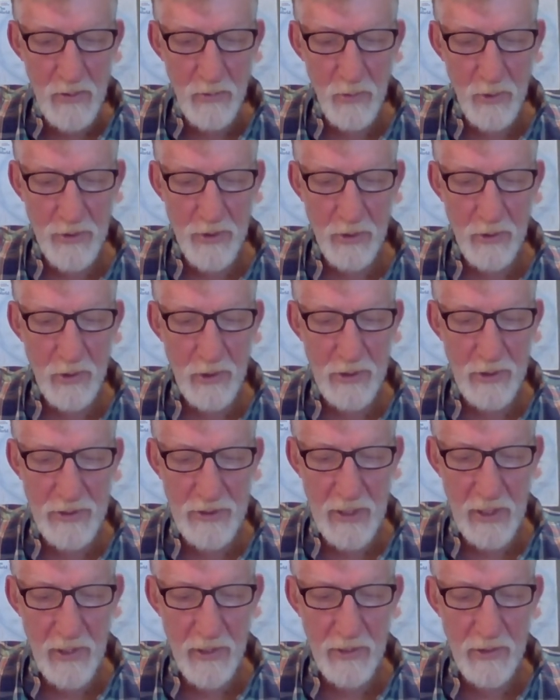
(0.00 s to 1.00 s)
with the
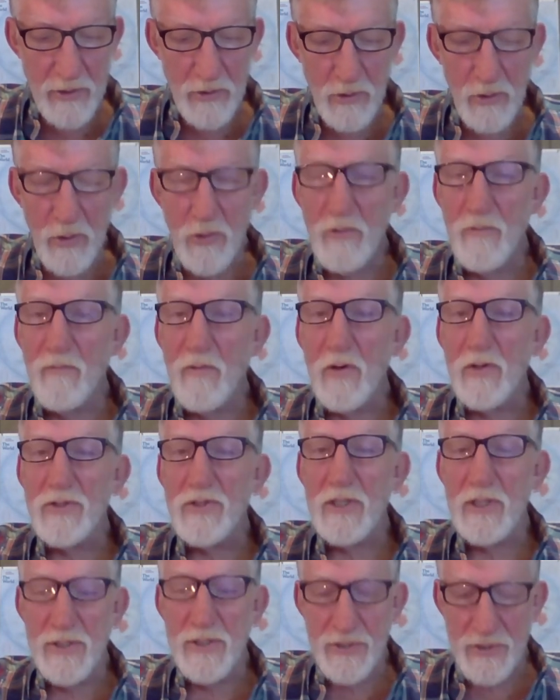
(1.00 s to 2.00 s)
Unitarian
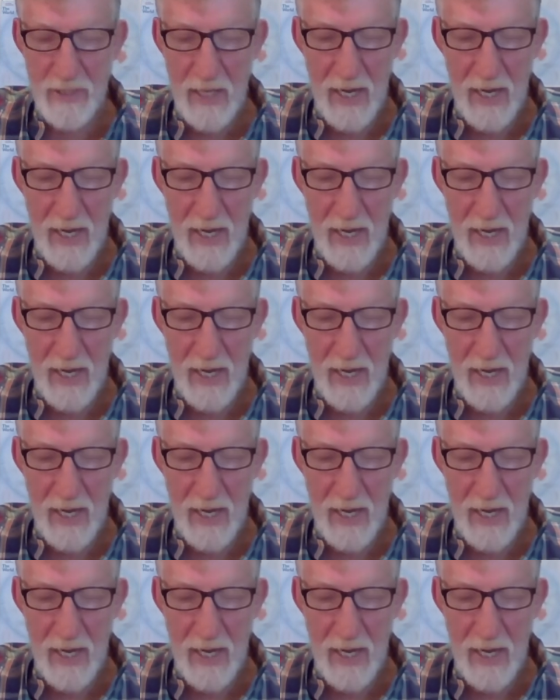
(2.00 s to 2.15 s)
Universalist